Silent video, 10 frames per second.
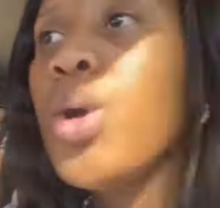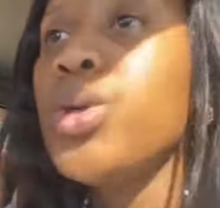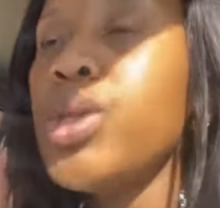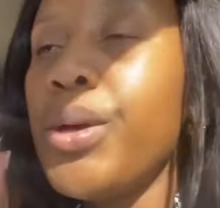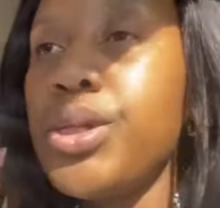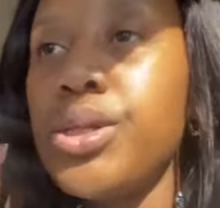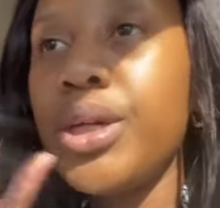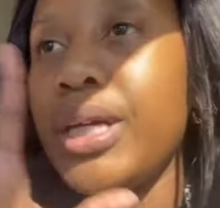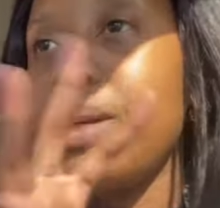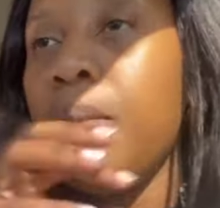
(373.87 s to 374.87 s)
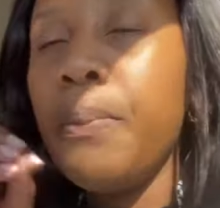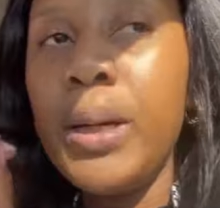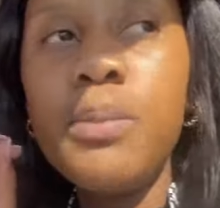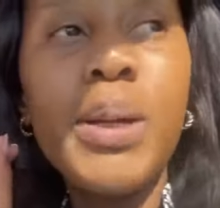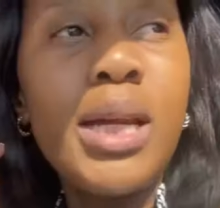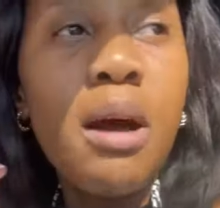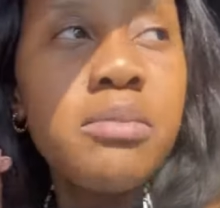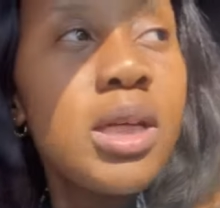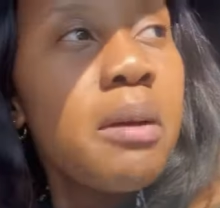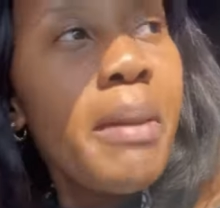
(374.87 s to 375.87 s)
So I wanted to catch up a bit, but now I'm
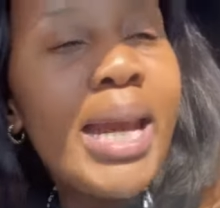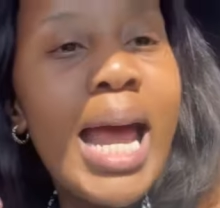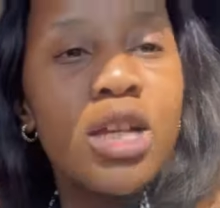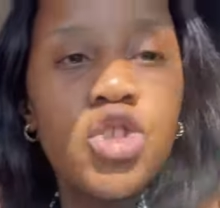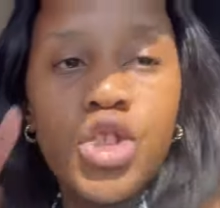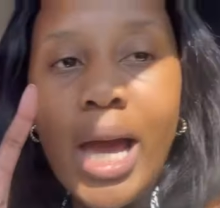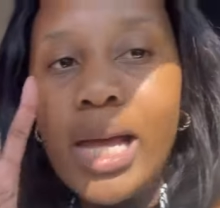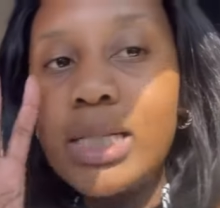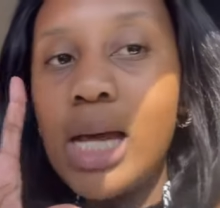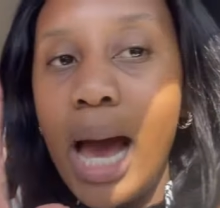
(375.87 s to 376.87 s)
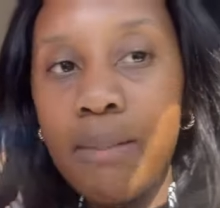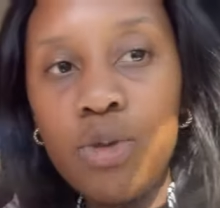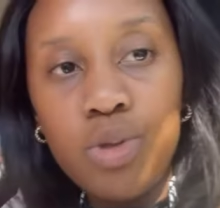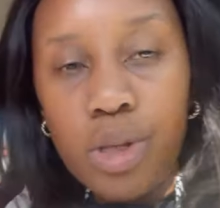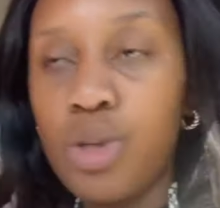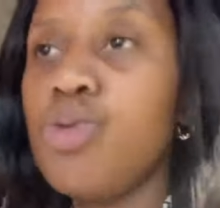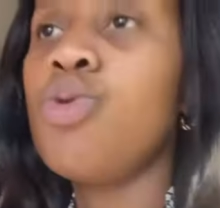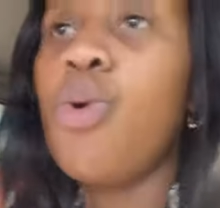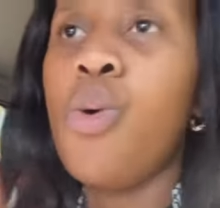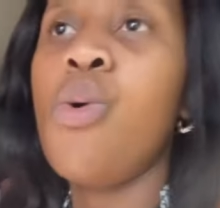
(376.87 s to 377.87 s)
taking my lunch and I'm using it to
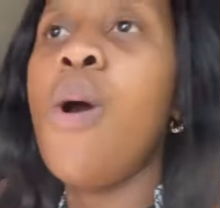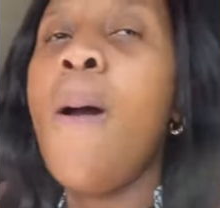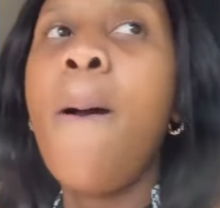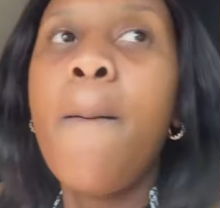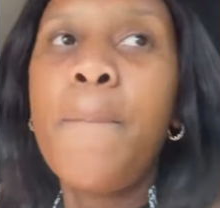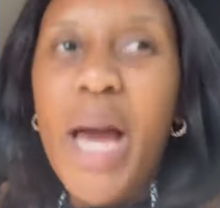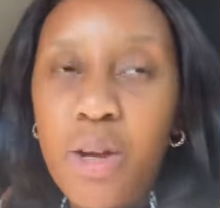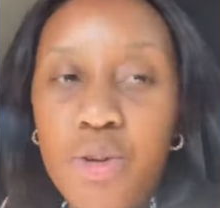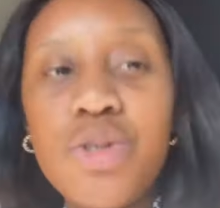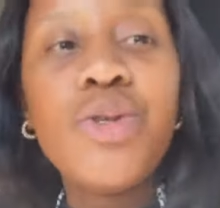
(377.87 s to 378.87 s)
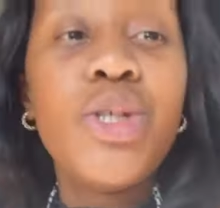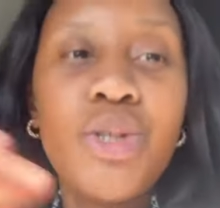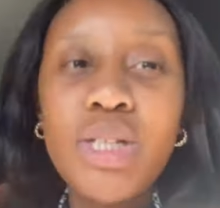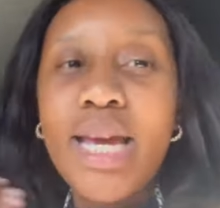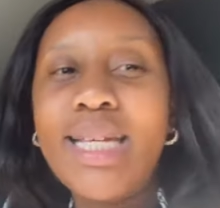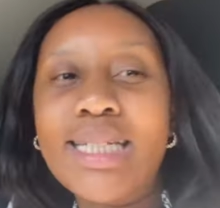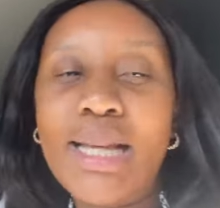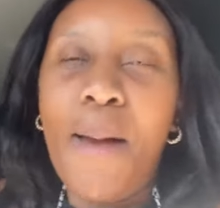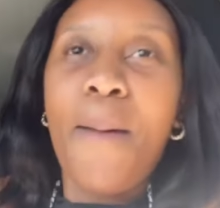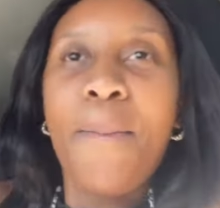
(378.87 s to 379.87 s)
go buy groceries. Today is
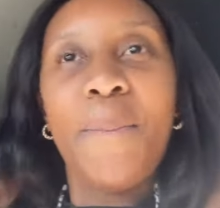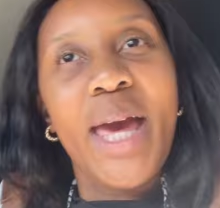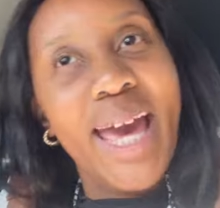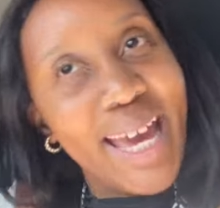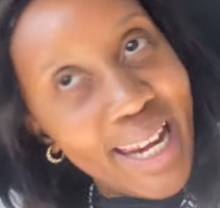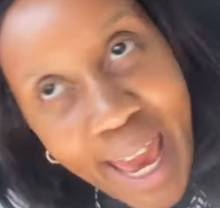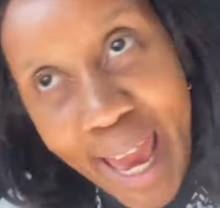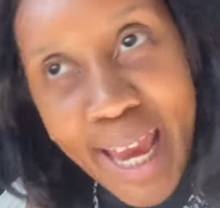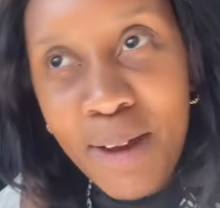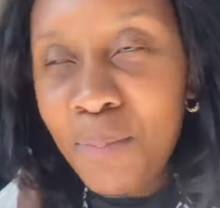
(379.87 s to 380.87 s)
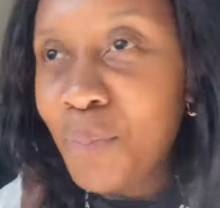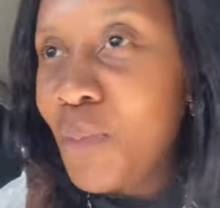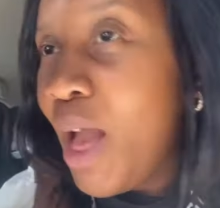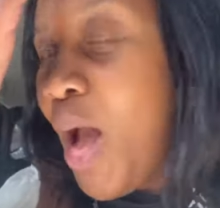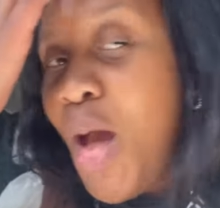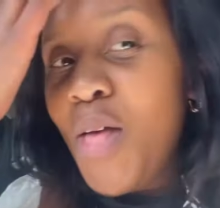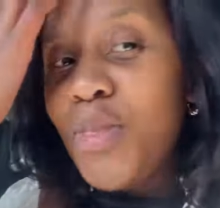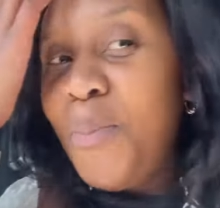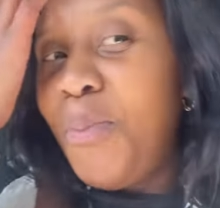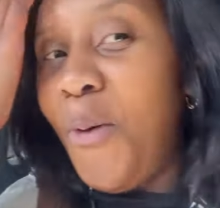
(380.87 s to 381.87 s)
a payday.
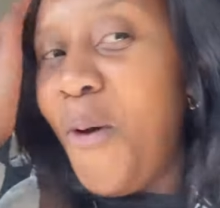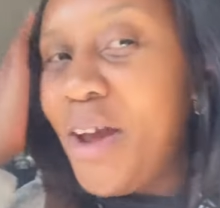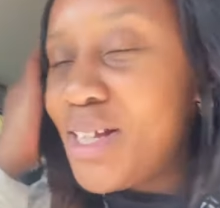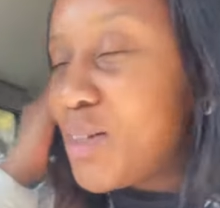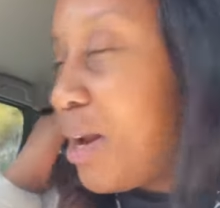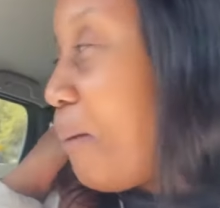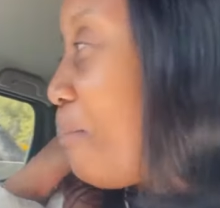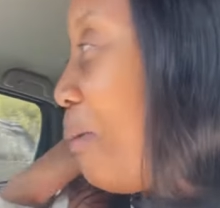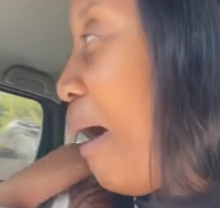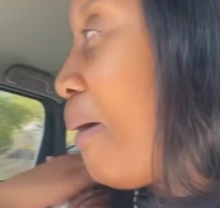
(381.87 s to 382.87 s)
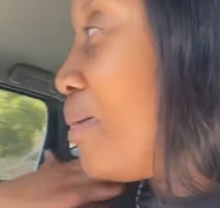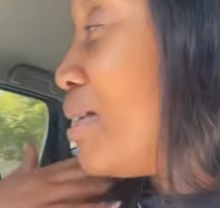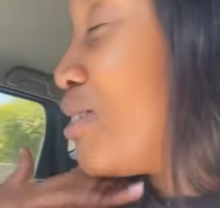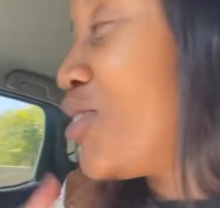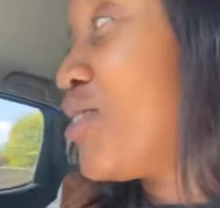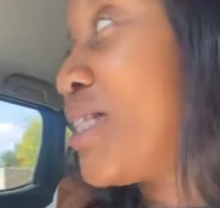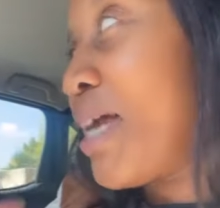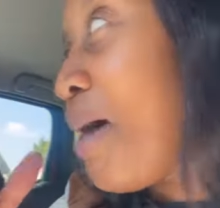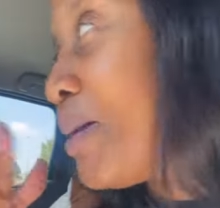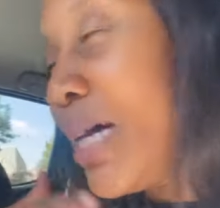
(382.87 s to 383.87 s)
The boy is gonna buy me
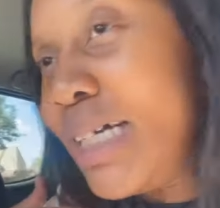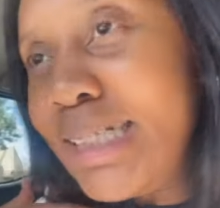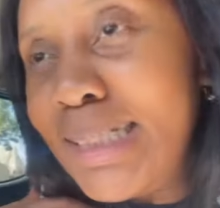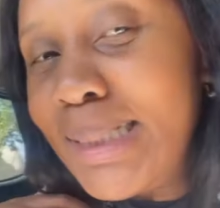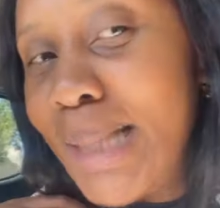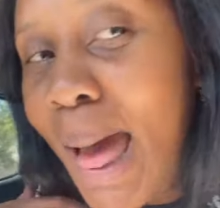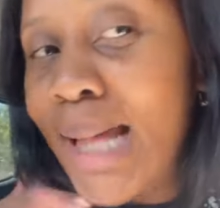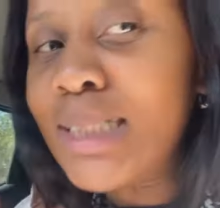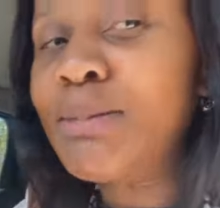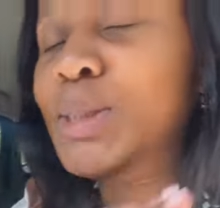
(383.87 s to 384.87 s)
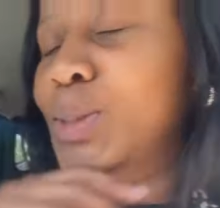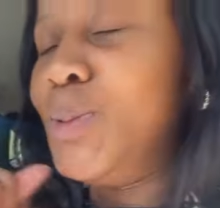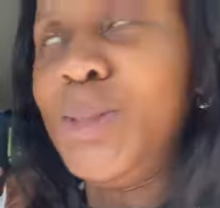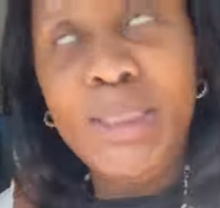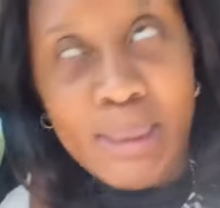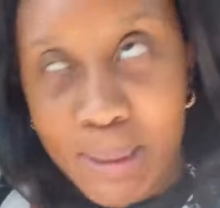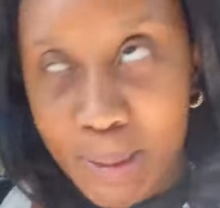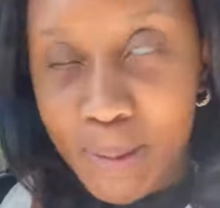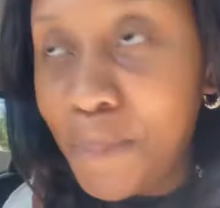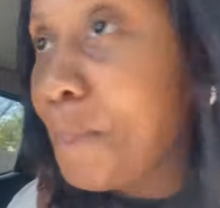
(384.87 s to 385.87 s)
Starbucks and some sushi,
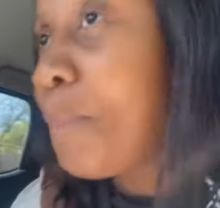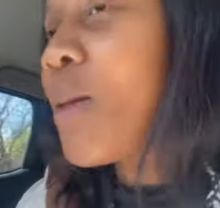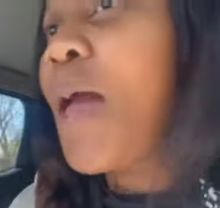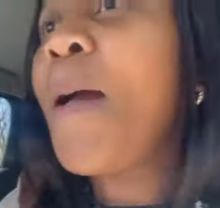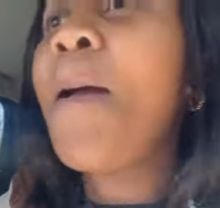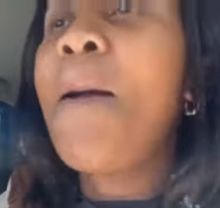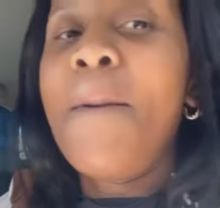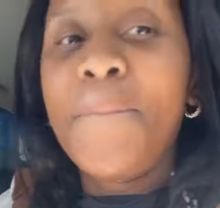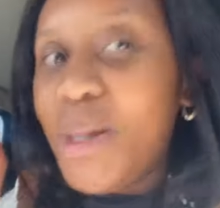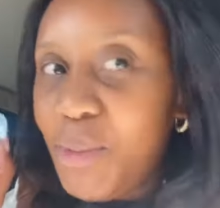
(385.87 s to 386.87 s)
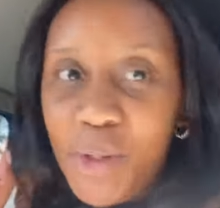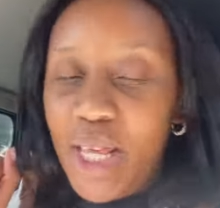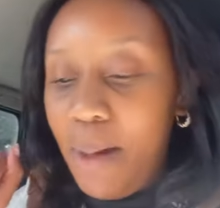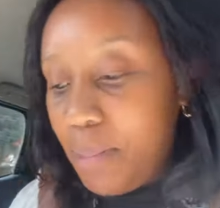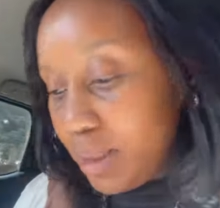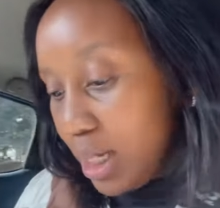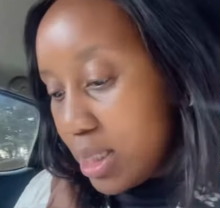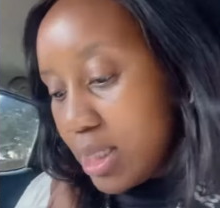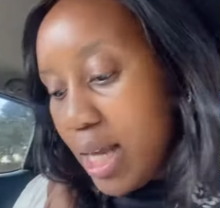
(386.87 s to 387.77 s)
but we're not here about that.